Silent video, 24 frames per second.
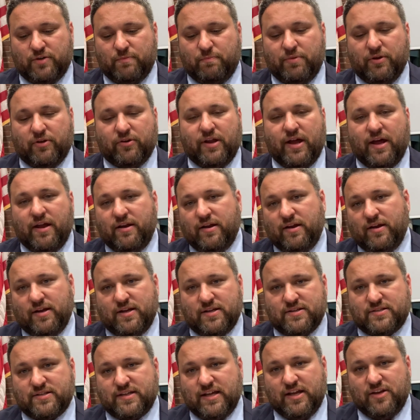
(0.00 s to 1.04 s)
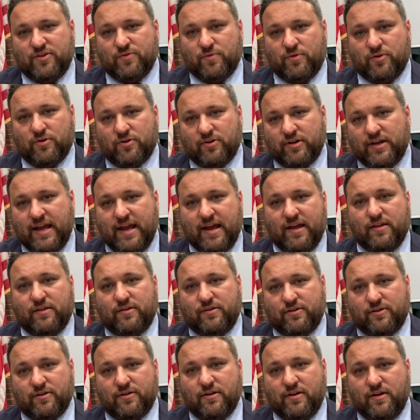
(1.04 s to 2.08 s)
to build out a schedule or
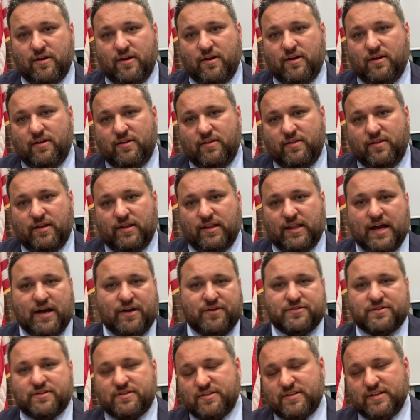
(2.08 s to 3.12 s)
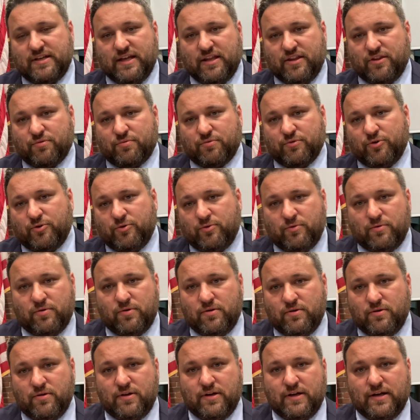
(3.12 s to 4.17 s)
calendar that allows us to get through
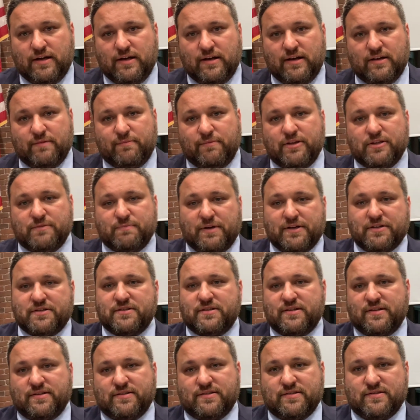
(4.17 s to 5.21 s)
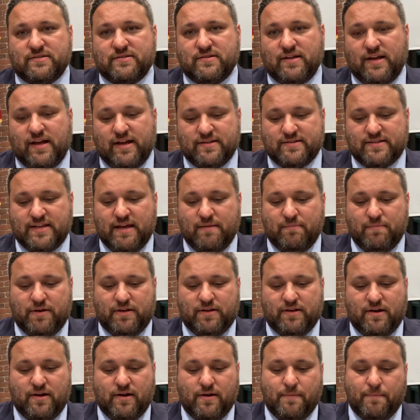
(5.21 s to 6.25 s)
as much of this as can be
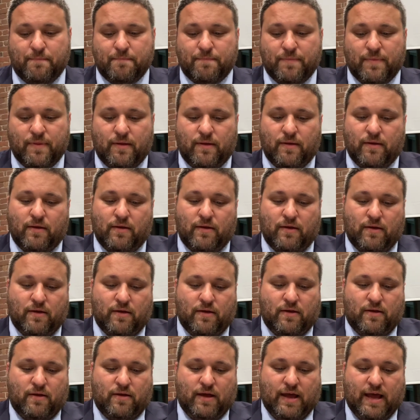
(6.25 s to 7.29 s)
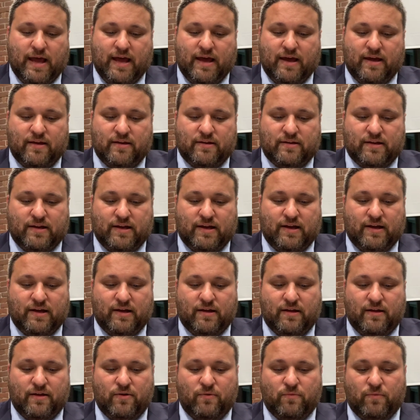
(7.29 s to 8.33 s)
done. And
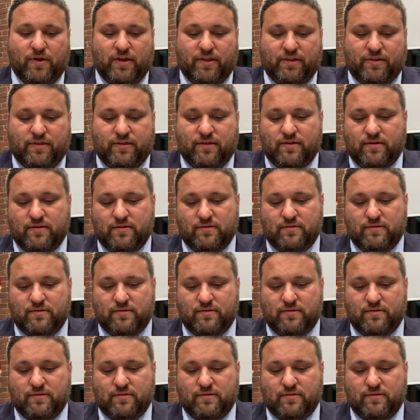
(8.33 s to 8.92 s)
with